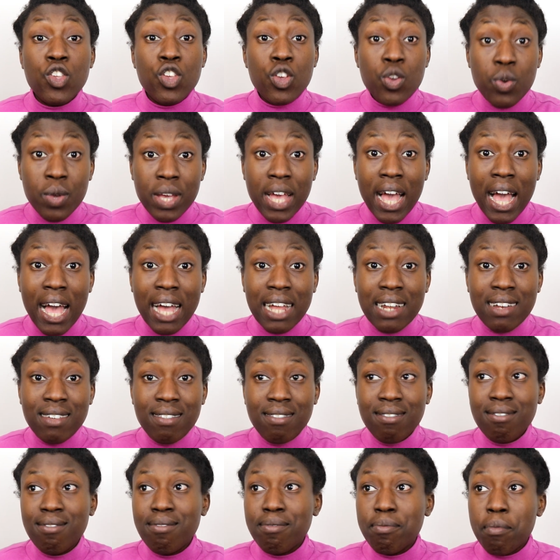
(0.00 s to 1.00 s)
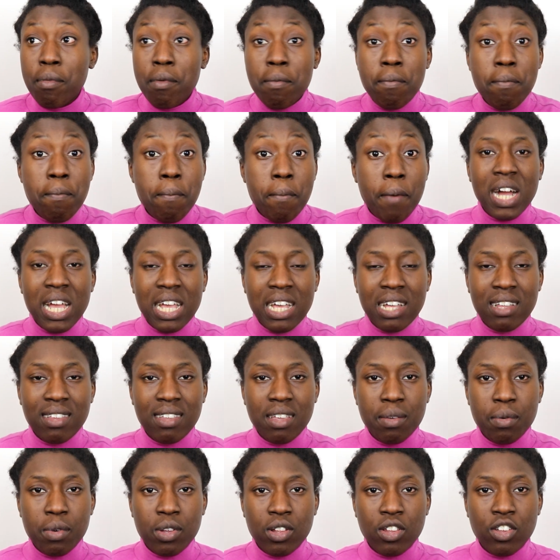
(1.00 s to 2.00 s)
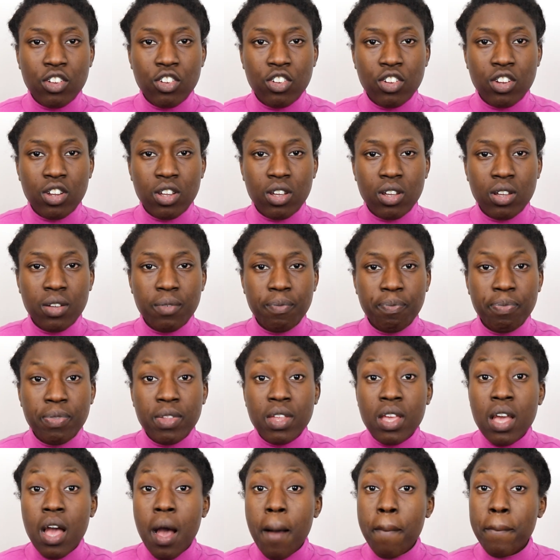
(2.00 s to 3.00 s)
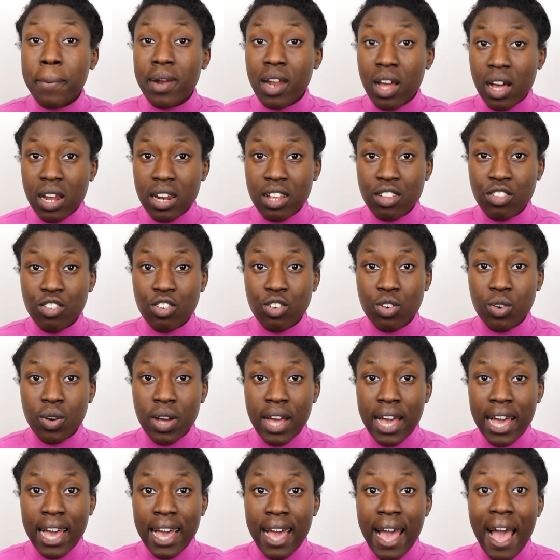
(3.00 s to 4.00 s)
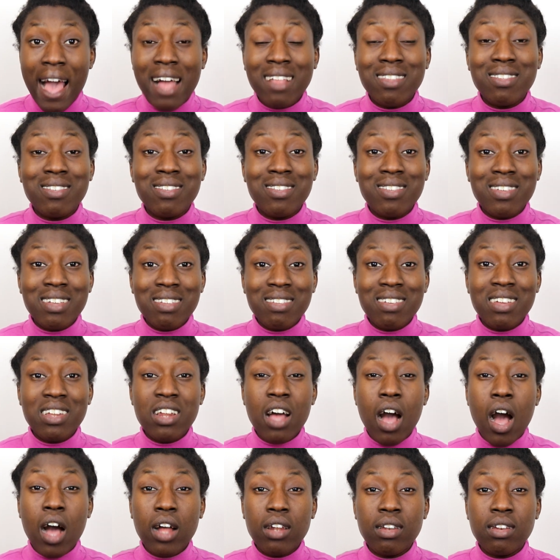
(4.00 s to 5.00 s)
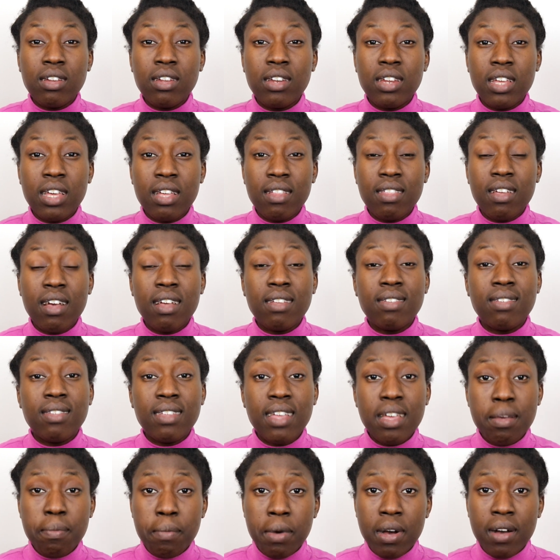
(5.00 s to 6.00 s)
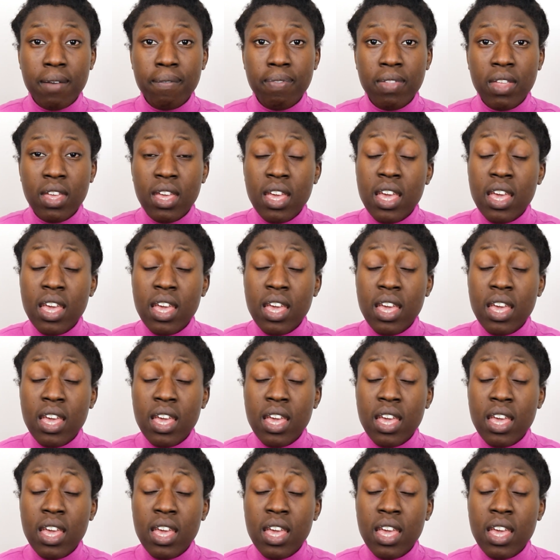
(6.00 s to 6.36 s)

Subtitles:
you can buying a deep conditioner, applying it to your hair and sitting underneath a steamer.